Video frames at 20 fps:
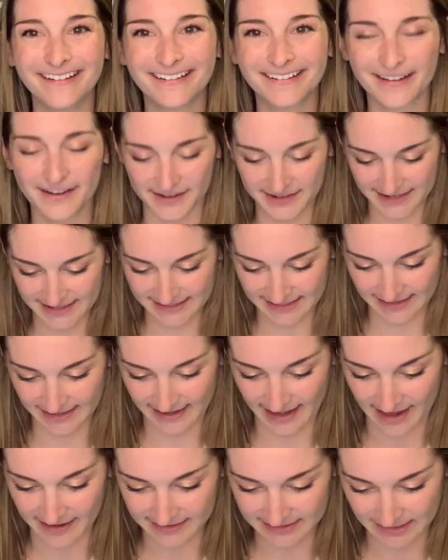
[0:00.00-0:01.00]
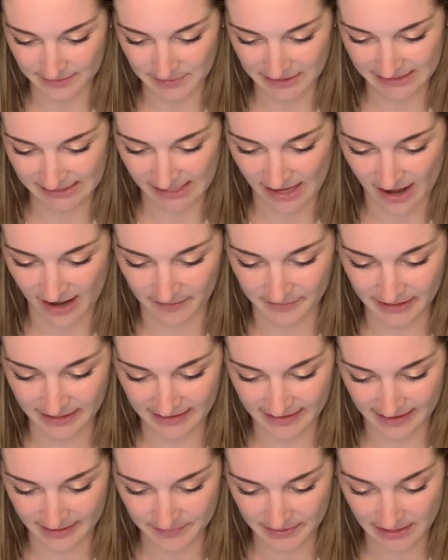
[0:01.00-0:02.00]
Guardians of the Galaxy meets The Hobbit.
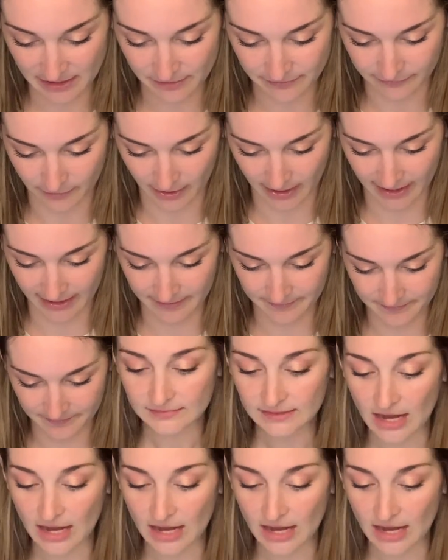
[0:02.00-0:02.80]
I'm here for it.